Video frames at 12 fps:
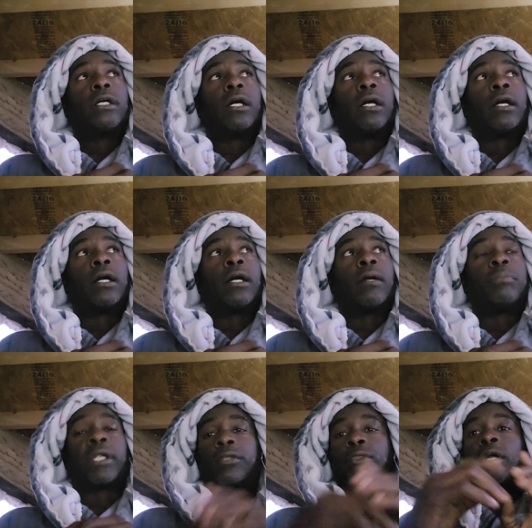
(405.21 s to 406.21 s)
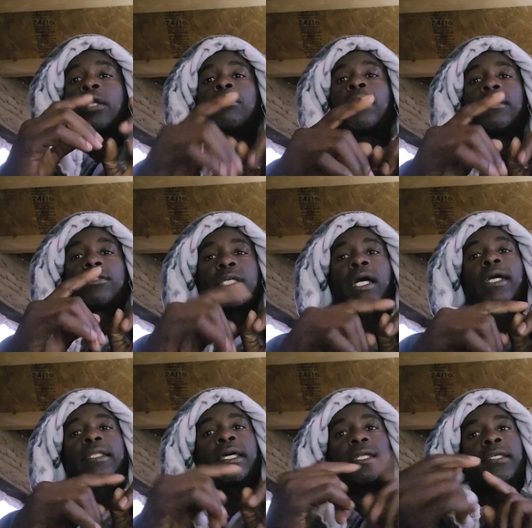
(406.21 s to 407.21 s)
But I thought about
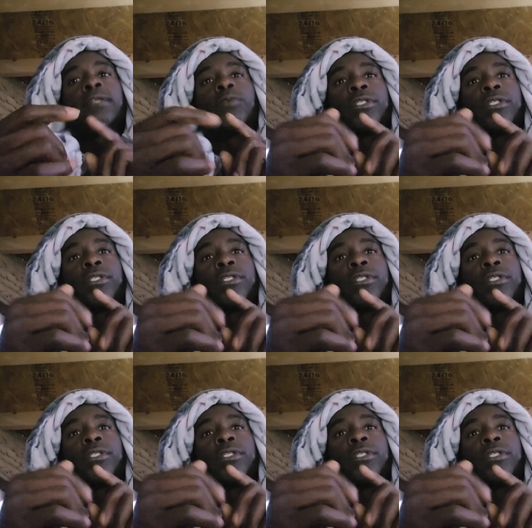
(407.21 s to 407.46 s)
tying that in